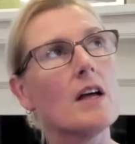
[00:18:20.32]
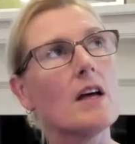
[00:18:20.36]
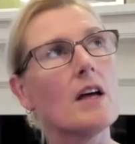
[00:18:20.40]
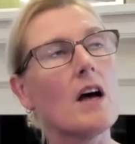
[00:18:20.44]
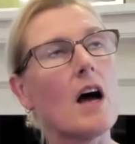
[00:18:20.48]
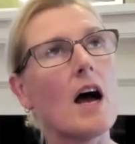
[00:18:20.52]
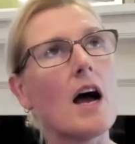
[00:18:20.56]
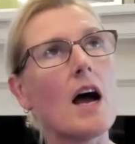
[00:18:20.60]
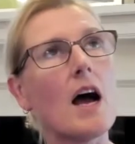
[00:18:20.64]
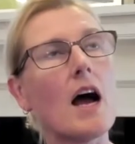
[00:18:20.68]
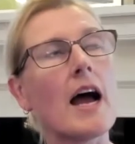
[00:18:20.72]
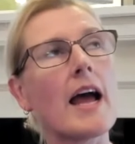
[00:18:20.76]

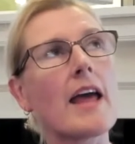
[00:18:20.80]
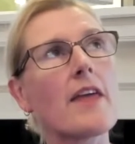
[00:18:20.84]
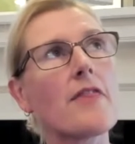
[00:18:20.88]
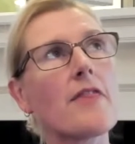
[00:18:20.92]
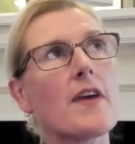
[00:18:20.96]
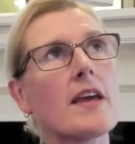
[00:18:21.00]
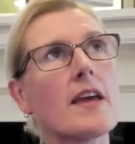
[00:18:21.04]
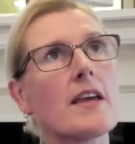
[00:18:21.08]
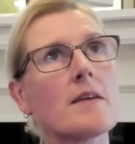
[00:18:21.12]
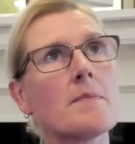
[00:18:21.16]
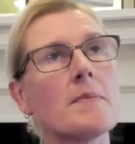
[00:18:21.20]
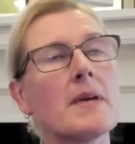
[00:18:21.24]
i
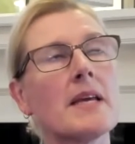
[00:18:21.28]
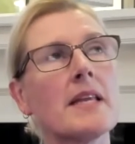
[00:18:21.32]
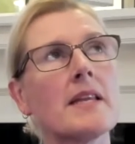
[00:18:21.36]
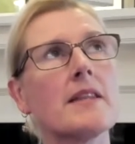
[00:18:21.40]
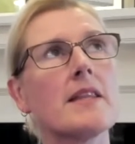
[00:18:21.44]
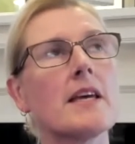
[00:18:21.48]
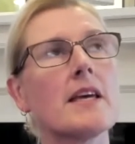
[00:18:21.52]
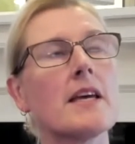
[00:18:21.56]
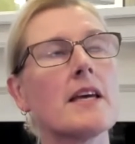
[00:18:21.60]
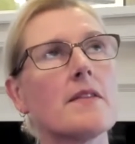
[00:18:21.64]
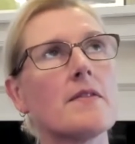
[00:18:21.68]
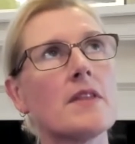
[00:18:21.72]
think i mean
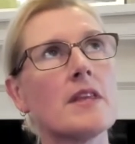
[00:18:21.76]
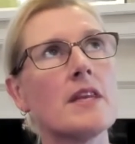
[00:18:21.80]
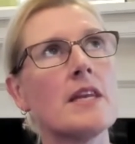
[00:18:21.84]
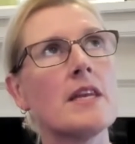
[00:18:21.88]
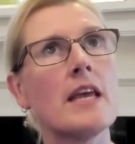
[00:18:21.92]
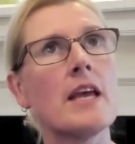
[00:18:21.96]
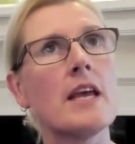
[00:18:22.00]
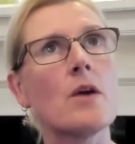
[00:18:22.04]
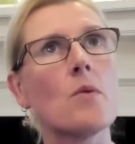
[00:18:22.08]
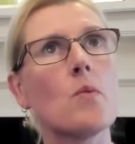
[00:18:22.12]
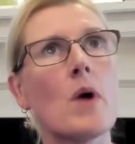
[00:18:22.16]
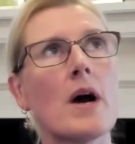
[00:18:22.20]
the the
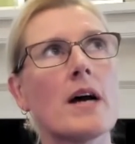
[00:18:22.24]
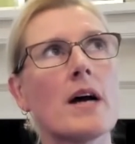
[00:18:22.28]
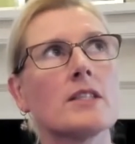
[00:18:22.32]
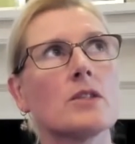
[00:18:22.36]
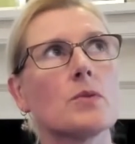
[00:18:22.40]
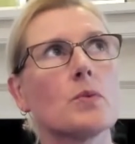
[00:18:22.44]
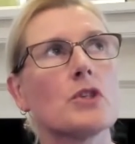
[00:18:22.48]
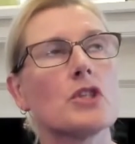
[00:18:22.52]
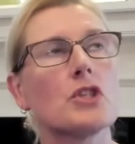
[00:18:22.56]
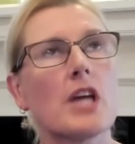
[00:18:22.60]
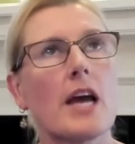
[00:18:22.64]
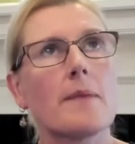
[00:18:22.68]
near ones
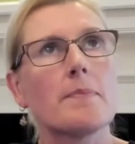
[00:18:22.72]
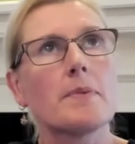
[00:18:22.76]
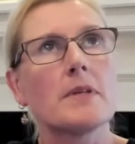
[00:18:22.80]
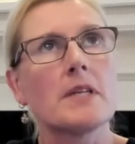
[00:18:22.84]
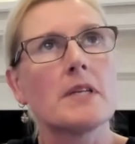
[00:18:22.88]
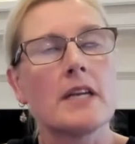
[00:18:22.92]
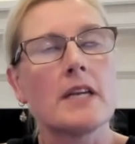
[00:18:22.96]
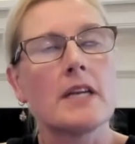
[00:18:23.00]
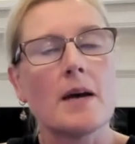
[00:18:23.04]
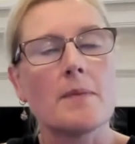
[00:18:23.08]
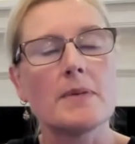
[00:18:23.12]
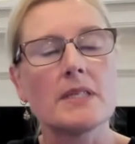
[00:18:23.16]
which happen
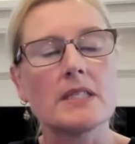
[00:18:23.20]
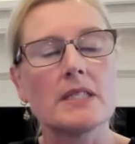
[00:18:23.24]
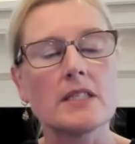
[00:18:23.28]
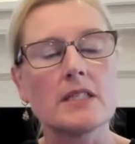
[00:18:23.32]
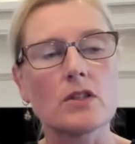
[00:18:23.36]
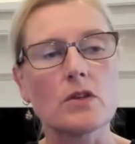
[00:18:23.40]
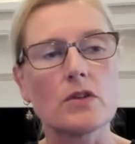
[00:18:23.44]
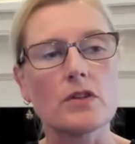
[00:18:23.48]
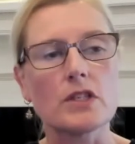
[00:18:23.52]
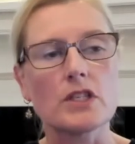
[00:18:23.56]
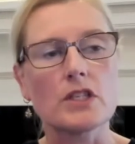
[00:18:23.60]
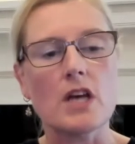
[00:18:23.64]
in our business
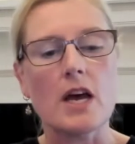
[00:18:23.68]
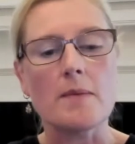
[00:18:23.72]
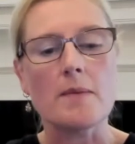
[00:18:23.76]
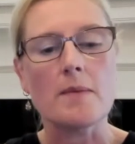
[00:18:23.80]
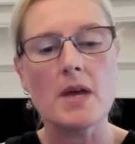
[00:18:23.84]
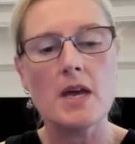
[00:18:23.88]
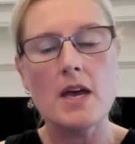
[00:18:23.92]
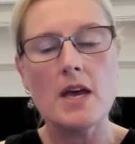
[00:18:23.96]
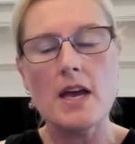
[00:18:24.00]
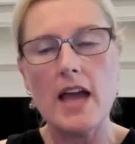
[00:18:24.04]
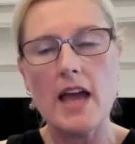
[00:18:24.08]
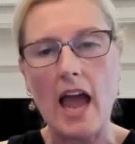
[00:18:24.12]
all the time
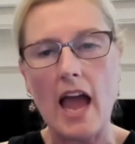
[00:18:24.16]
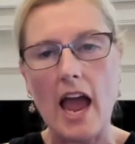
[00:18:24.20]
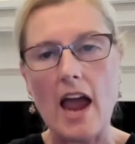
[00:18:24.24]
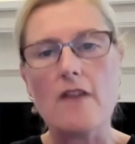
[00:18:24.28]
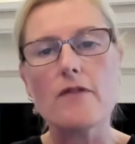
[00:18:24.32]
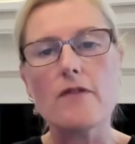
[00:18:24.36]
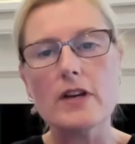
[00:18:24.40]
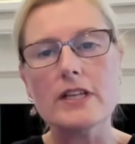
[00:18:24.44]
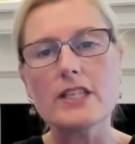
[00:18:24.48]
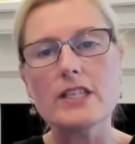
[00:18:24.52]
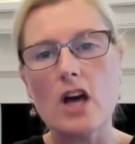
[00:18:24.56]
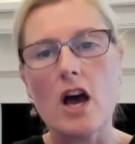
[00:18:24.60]

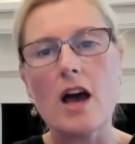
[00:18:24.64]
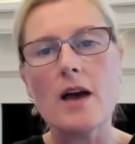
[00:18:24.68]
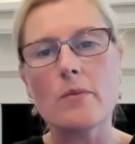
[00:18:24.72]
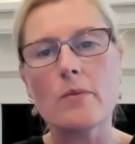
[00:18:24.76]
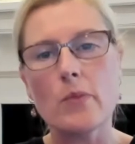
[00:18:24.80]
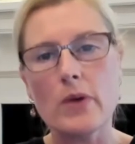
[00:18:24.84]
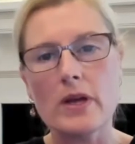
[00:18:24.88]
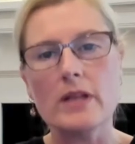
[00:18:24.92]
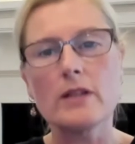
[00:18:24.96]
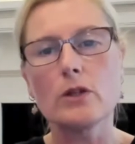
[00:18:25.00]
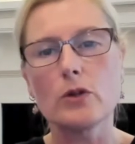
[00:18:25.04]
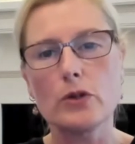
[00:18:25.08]
every time
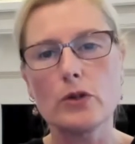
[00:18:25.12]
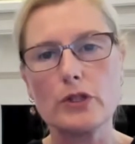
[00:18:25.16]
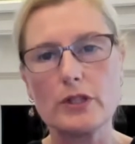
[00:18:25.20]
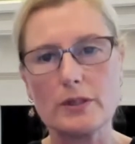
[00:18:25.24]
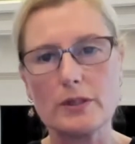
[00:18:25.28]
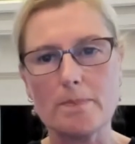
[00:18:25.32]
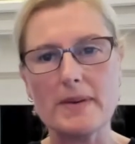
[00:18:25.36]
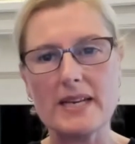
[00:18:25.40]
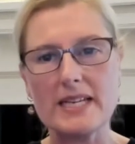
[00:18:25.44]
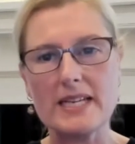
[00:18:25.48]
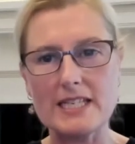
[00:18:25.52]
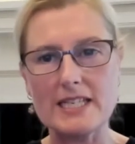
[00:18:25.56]
we lose a
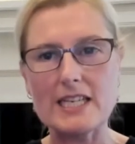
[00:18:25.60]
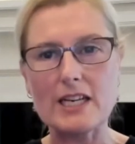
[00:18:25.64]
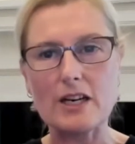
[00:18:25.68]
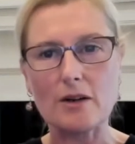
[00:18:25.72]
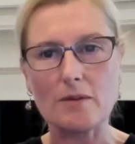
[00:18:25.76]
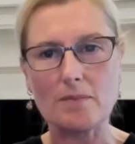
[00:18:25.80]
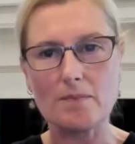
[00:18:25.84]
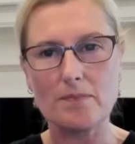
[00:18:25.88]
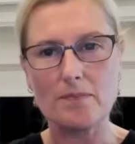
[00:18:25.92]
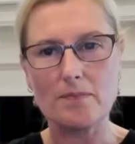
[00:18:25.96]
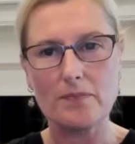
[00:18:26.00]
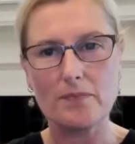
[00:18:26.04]
big deal
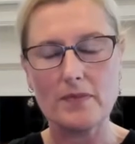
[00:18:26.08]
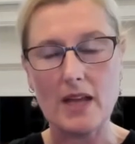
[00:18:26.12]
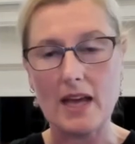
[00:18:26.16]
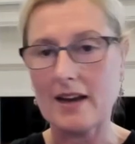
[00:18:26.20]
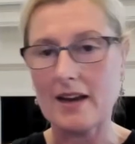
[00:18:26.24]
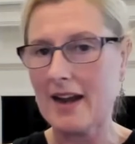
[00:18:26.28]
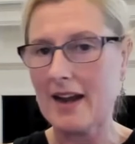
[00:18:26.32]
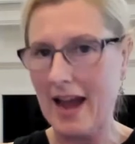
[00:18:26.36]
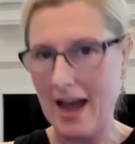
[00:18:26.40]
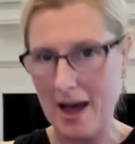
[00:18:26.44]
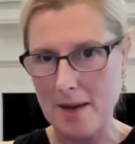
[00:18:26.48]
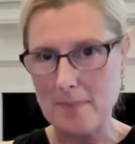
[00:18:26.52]
and
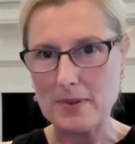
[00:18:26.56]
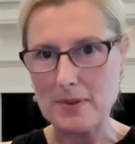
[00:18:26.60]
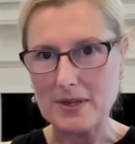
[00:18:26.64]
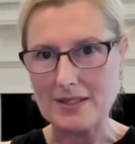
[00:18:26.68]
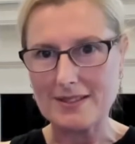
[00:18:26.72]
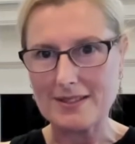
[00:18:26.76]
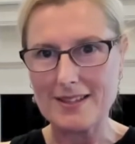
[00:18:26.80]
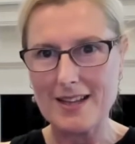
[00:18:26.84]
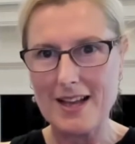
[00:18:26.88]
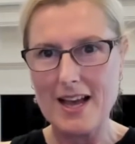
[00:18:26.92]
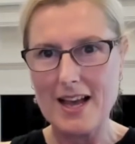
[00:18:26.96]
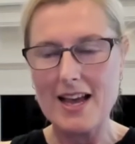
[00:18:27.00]
it happens